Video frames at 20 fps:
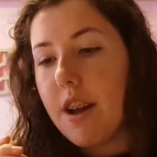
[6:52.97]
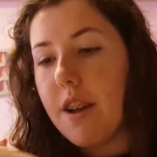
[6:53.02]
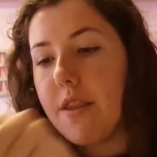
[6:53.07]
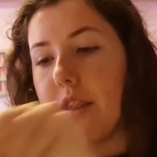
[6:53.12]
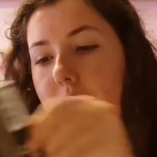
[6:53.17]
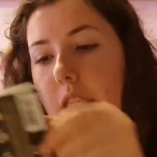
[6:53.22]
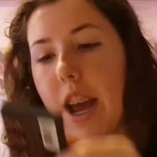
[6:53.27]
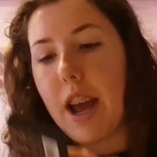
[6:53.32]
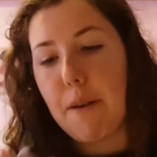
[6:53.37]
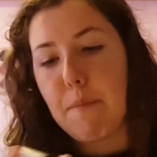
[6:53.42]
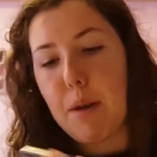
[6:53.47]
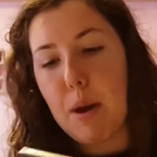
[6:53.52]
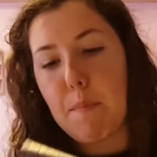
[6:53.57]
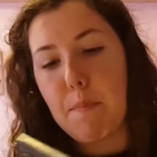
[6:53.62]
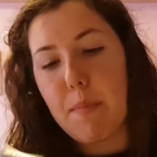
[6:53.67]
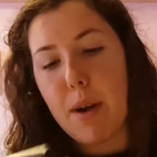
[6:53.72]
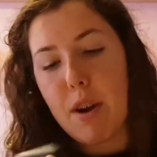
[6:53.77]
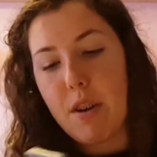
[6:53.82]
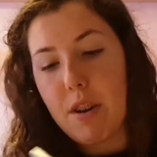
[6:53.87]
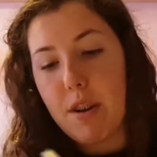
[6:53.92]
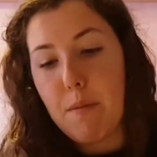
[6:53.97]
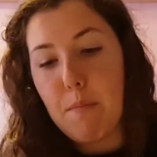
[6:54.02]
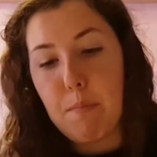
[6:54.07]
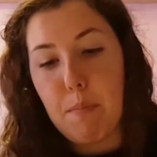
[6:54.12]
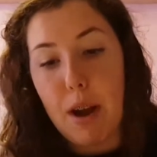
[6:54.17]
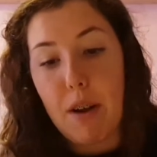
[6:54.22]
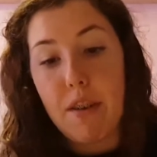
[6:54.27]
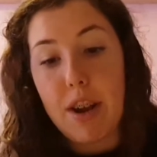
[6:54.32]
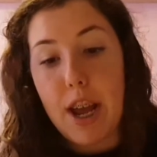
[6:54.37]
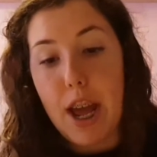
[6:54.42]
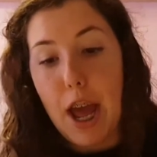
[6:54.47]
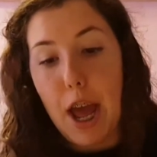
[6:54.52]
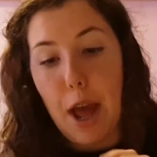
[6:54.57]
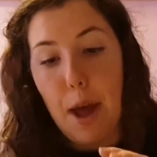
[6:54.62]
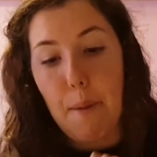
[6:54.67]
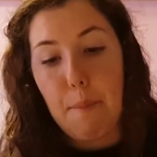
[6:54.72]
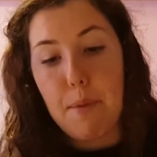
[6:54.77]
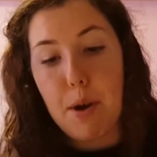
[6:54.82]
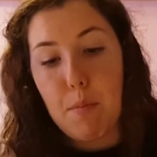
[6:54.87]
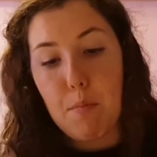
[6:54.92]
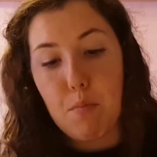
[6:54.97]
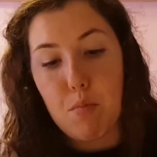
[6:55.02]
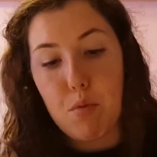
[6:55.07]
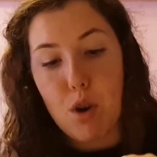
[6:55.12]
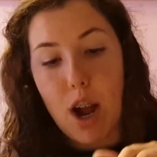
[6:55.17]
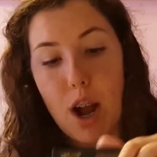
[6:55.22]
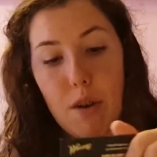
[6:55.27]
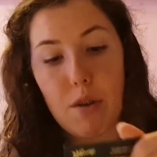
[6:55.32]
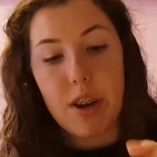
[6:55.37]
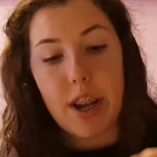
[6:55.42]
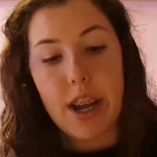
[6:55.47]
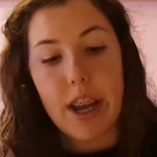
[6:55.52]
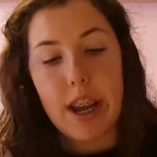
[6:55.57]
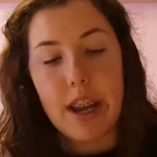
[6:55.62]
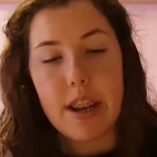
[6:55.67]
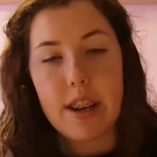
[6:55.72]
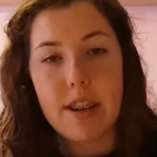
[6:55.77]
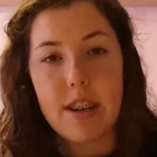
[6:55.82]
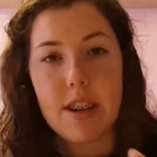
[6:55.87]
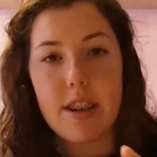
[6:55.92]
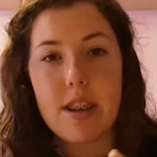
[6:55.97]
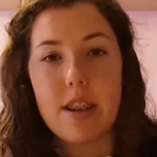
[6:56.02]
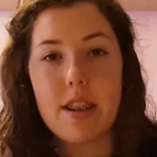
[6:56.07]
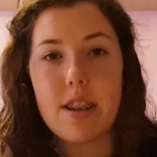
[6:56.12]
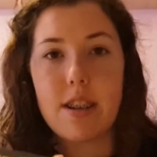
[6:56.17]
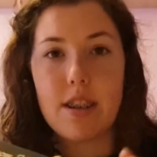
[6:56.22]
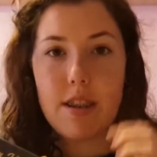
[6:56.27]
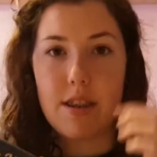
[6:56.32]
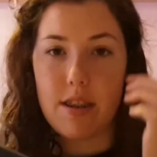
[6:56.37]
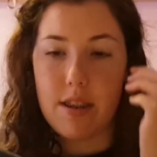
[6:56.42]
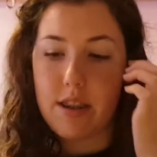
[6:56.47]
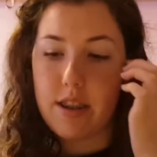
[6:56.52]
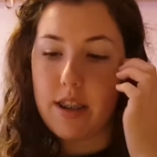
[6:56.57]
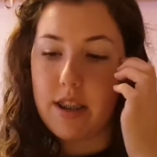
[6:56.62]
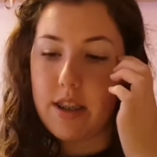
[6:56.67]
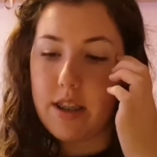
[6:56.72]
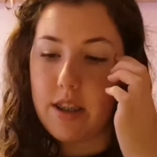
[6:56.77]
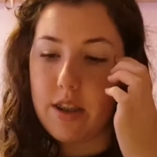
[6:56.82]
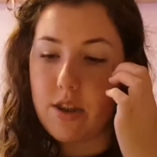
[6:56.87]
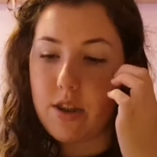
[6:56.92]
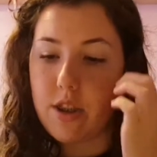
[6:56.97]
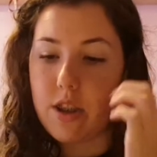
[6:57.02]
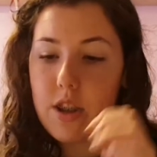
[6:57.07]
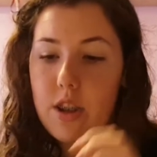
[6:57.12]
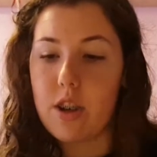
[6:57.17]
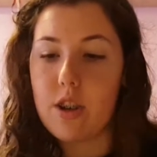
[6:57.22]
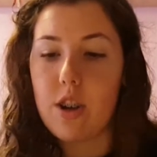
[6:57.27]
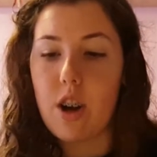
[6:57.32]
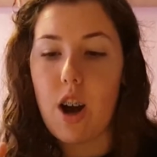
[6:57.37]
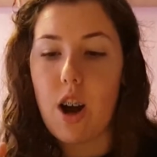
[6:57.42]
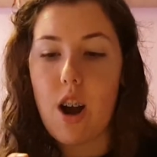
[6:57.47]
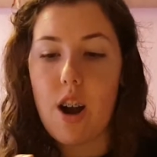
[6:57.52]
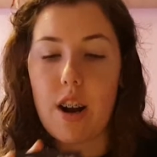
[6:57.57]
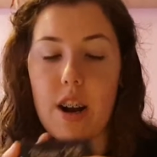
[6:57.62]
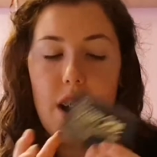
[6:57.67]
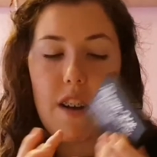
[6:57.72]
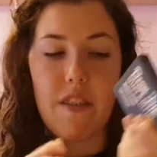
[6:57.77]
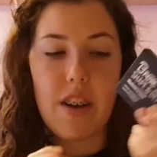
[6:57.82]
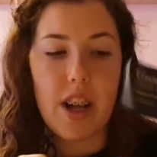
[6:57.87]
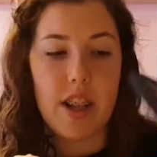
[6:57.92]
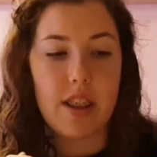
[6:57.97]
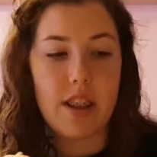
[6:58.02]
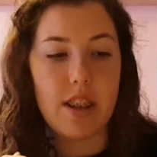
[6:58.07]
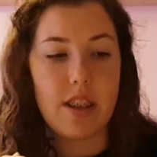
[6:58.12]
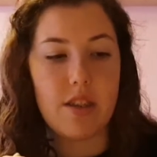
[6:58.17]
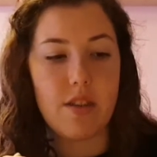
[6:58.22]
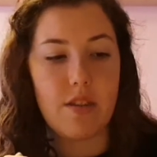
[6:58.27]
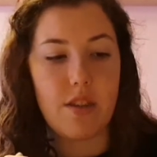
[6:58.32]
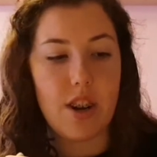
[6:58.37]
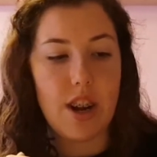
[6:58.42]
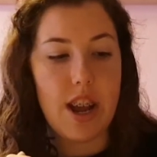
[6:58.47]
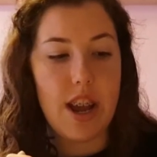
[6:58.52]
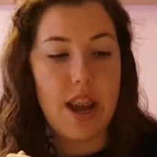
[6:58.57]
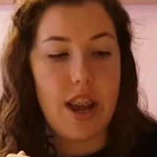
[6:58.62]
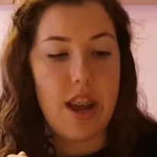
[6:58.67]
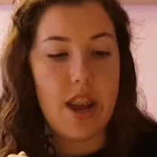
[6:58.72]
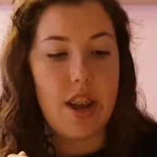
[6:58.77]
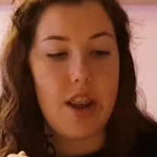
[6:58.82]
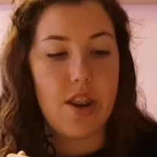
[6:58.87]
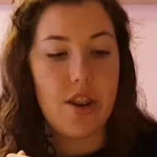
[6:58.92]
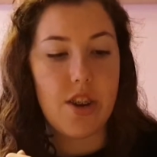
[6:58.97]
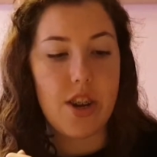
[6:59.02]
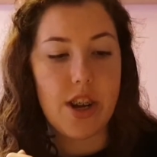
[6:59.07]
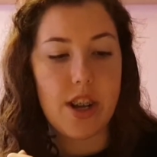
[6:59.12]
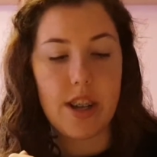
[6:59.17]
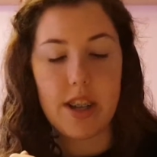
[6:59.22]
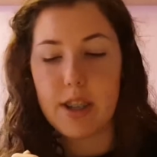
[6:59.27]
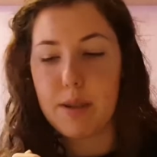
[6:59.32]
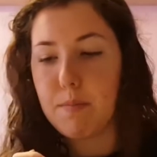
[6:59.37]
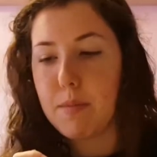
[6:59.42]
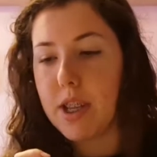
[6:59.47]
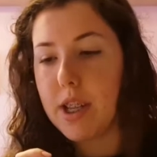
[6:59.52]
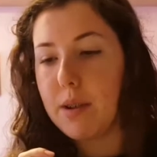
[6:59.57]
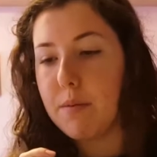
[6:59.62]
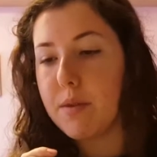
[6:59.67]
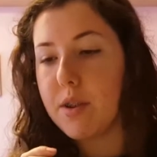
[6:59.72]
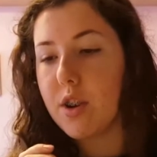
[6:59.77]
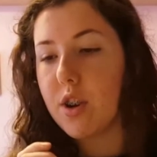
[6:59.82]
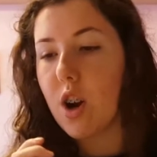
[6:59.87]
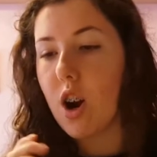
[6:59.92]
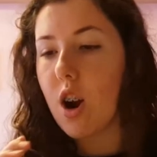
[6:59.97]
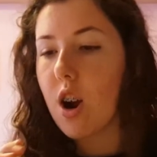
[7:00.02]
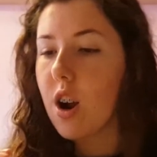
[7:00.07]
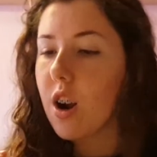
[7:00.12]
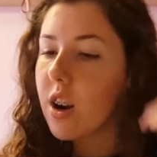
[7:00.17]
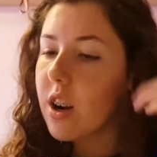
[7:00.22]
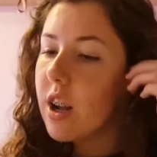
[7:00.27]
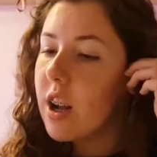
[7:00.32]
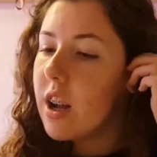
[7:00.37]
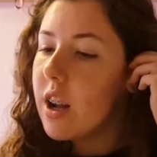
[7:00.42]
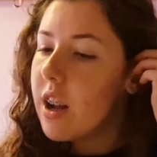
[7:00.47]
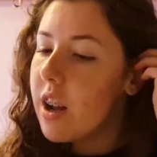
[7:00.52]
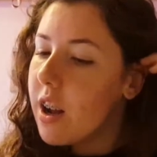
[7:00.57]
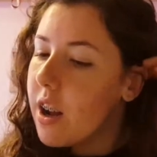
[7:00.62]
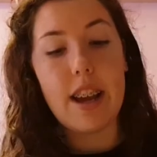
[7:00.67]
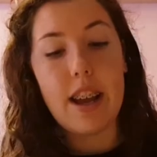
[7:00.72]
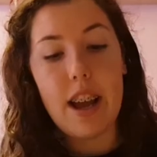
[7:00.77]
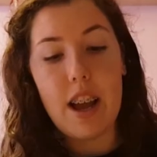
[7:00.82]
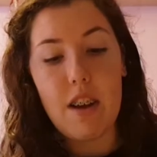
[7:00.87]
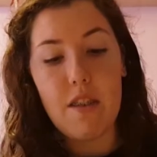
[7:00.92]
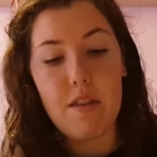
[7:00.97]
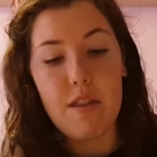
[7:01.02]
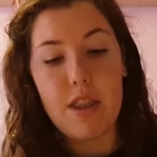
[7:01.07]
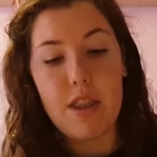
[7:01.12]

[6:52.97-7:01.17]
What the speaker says: Then I have my Barry M Brow Kit. This is just the dark. I've had this for ages, being dark. I have